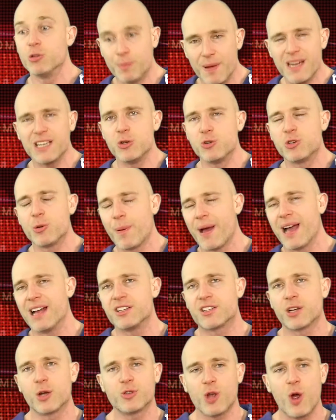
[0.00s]
big New
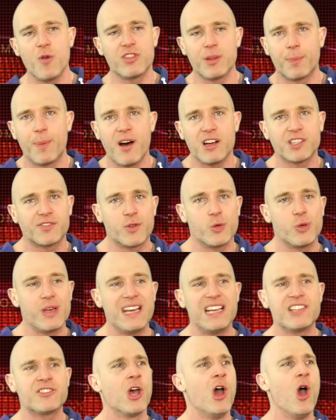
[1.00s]
Japan shows over the past few
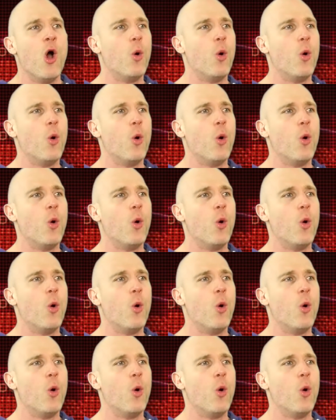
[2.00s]
years,